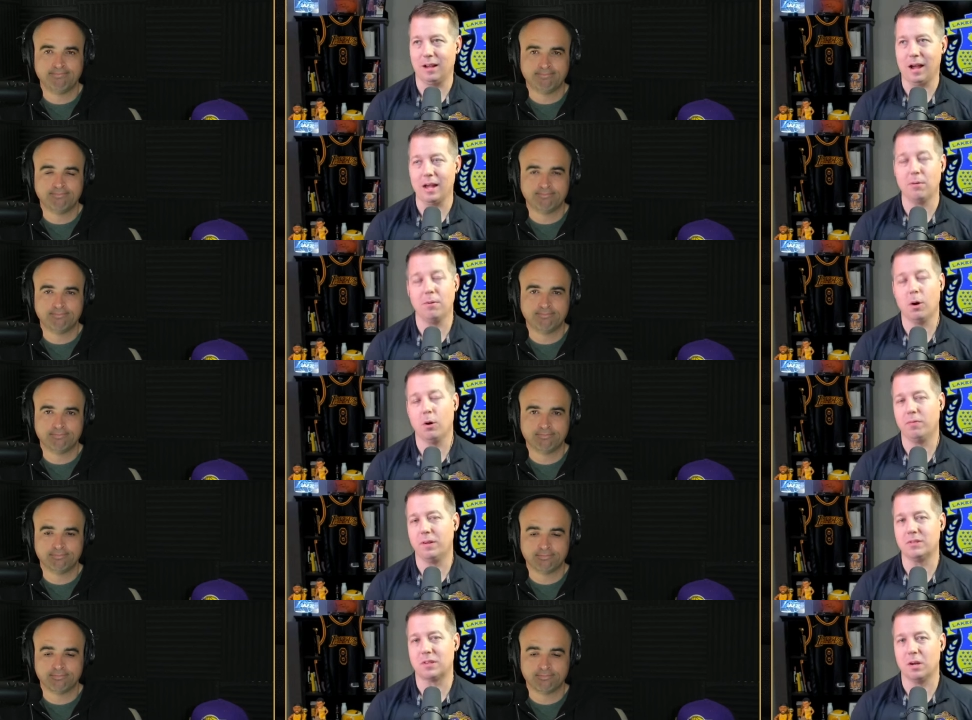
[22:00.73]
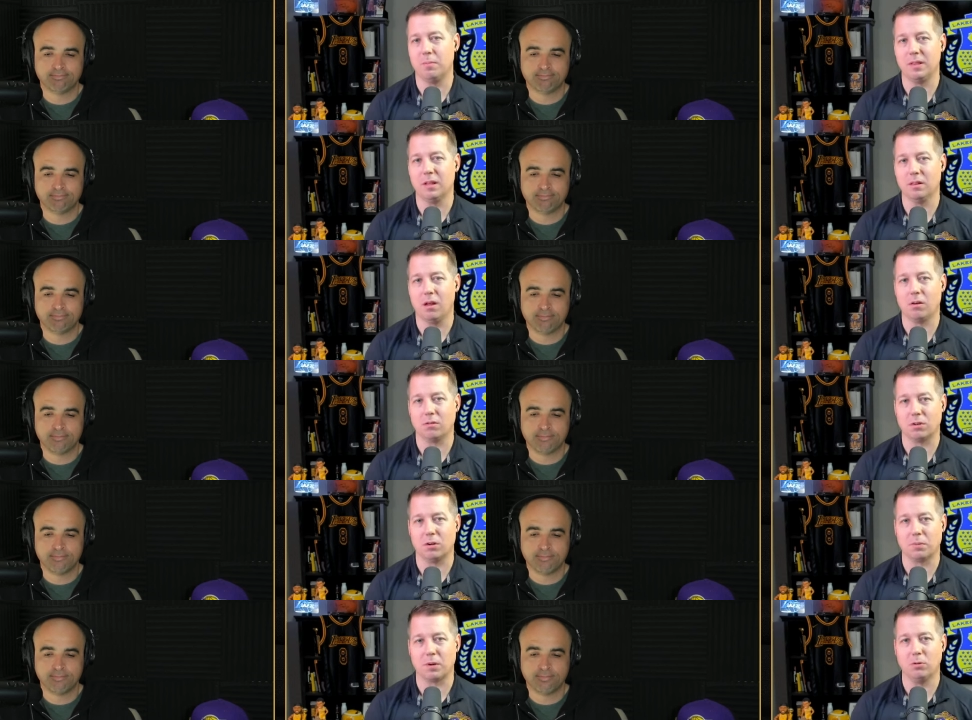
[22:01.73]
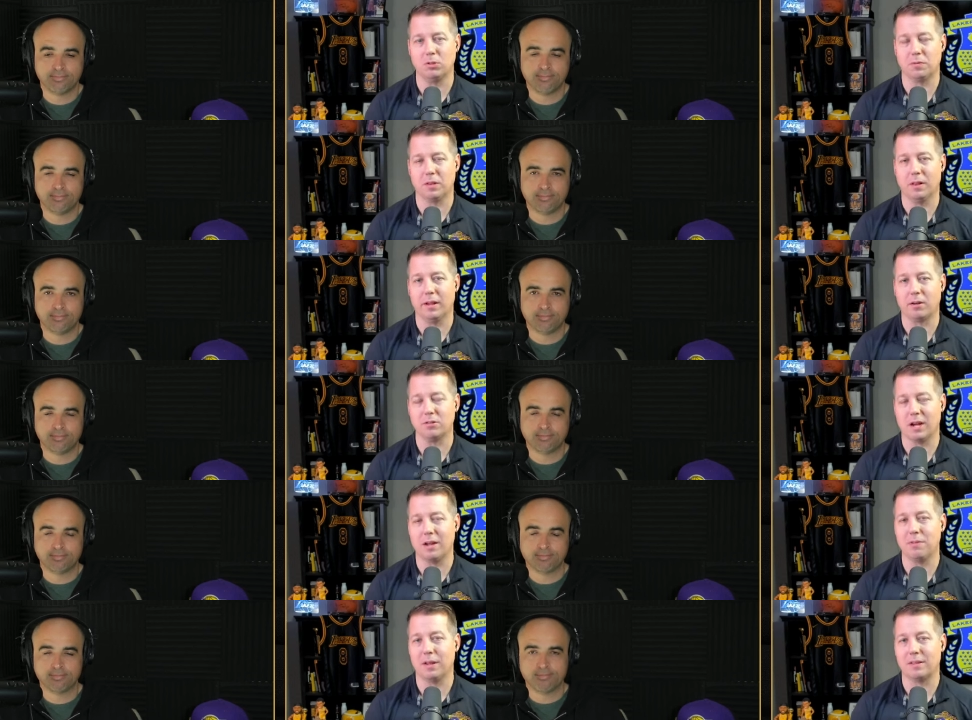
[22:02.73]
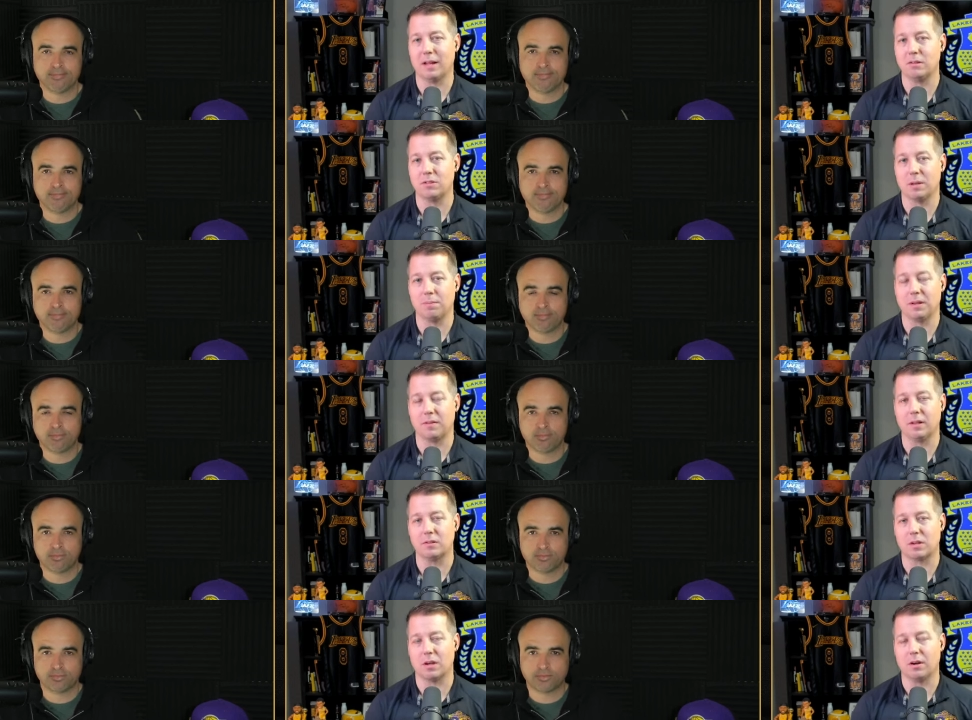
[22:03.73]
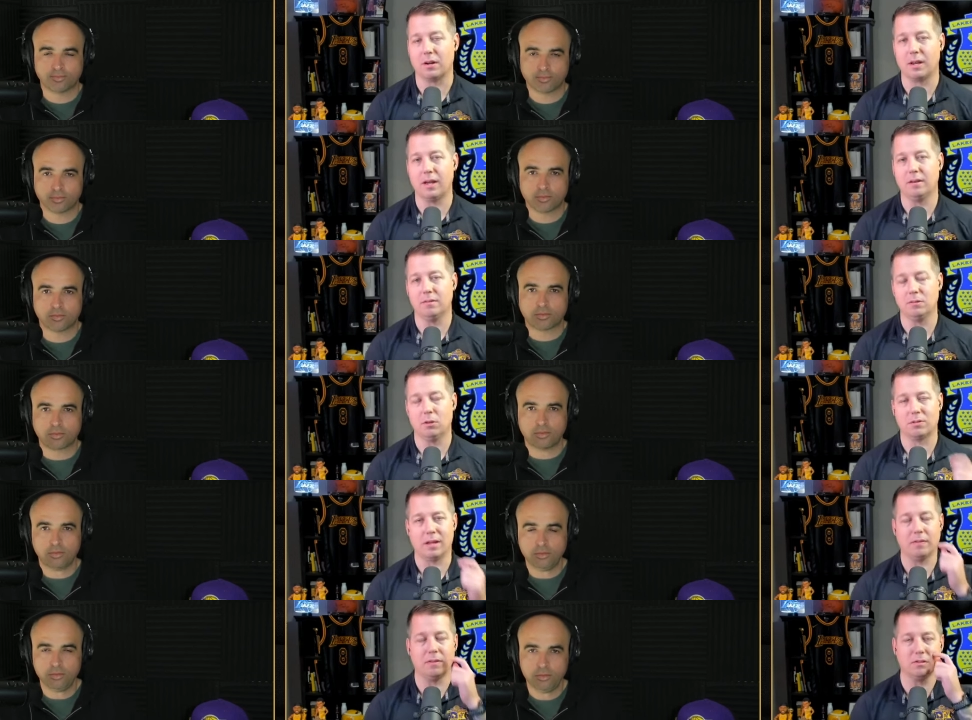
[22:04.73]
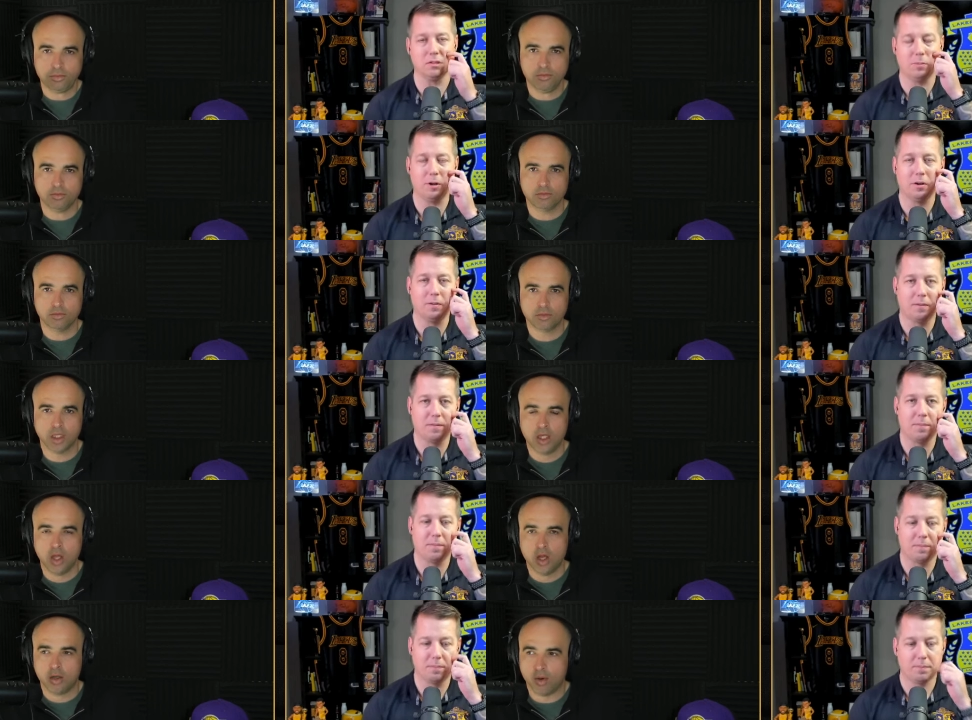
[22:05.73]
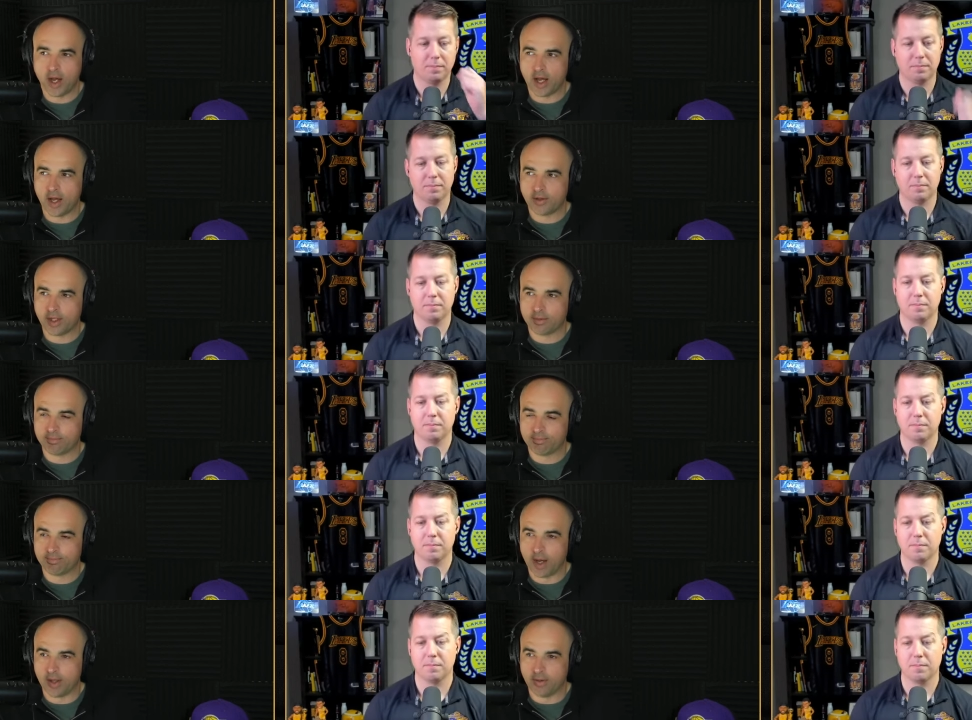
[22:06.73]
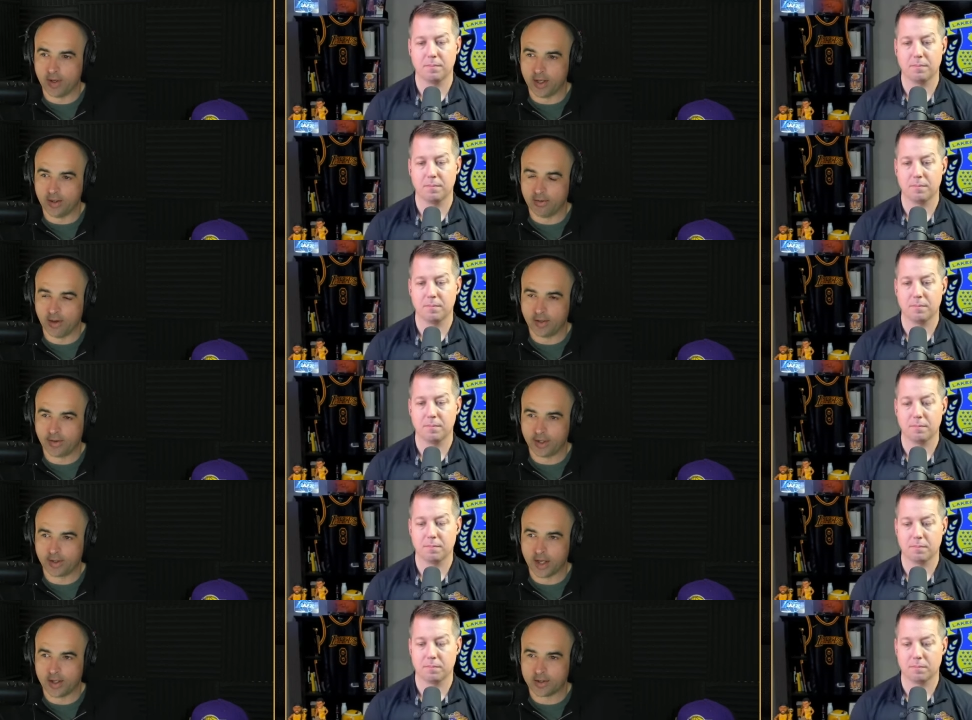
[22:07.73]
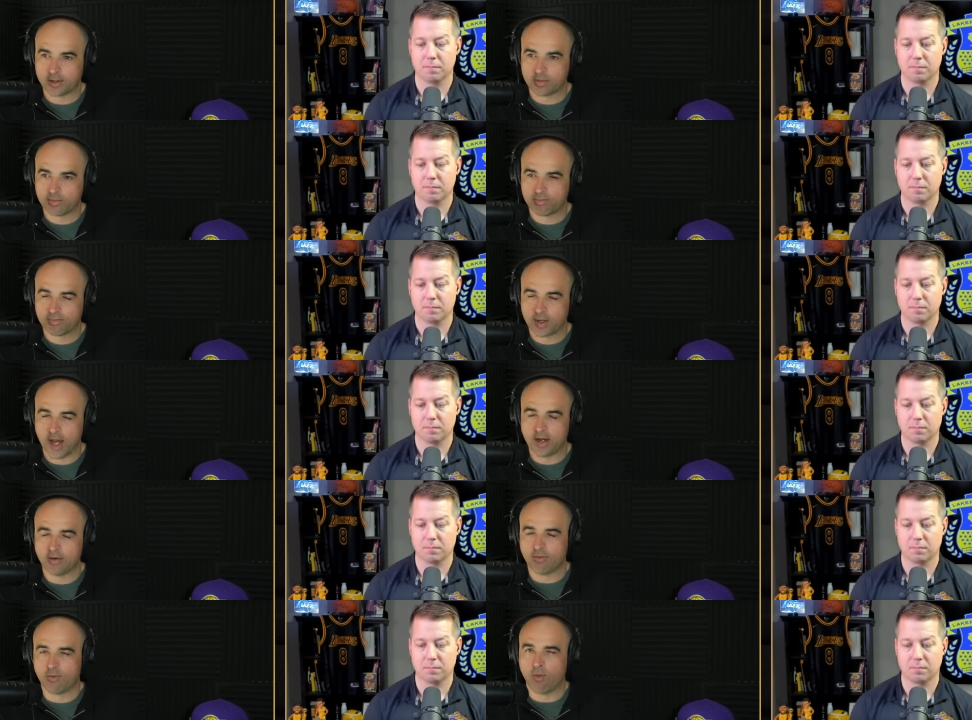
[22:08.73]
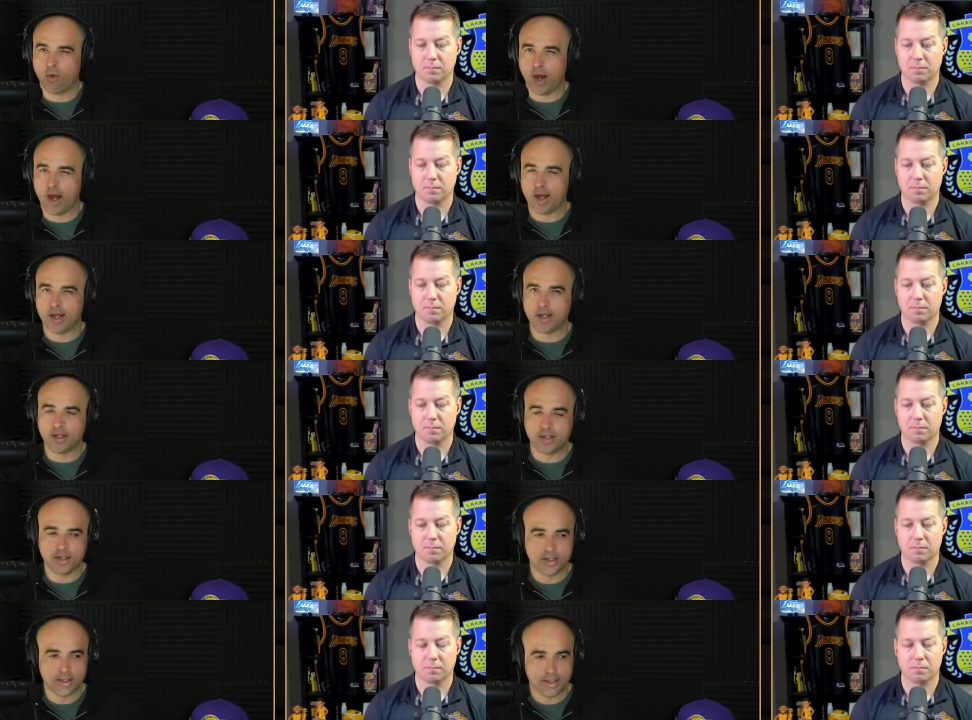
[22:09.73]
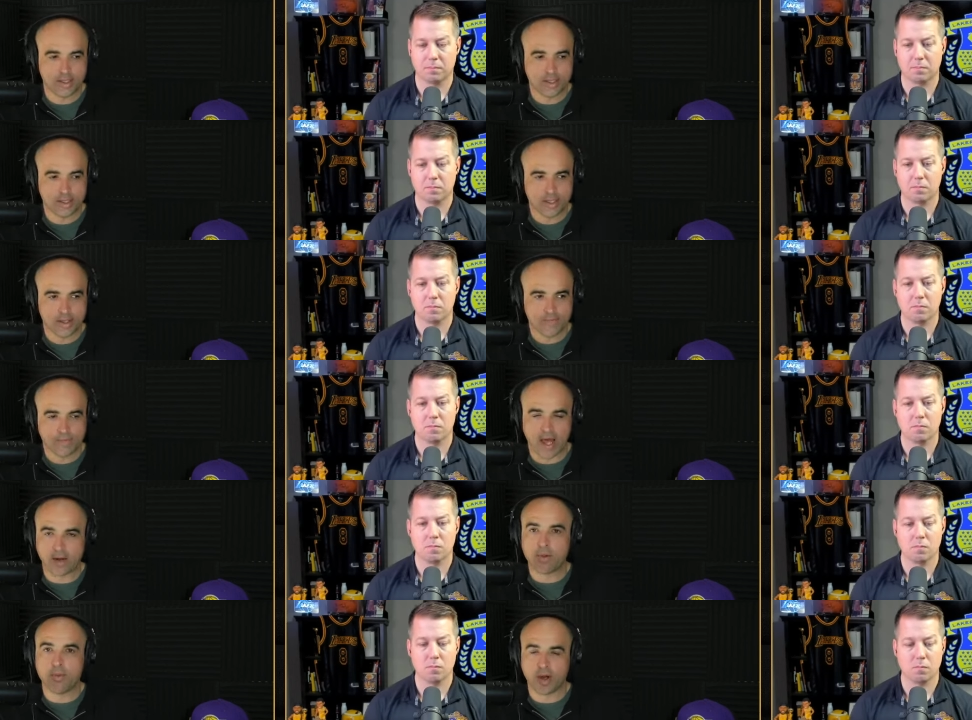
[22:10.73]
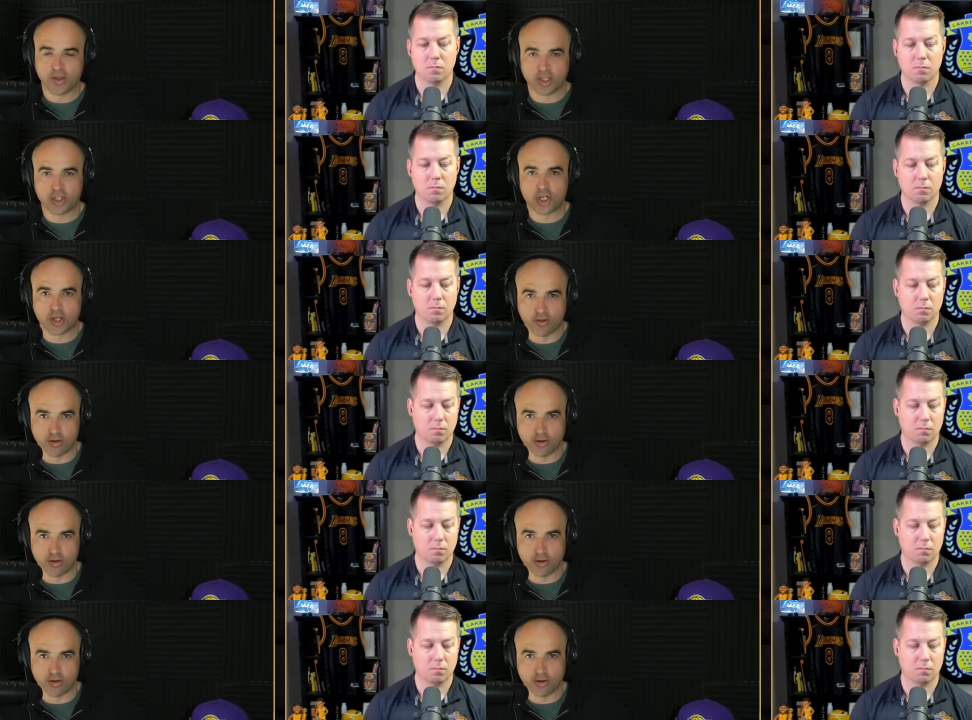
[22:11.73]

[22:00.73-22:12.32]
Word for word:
Speaker 1: I don't know if he's going to be the long term coach for the Lakers. I think that's something that's going to get looked at this summer.
Speaker 2: Well, I think, by the way, I think that's kind of wide. A lot of people, I think, share the, a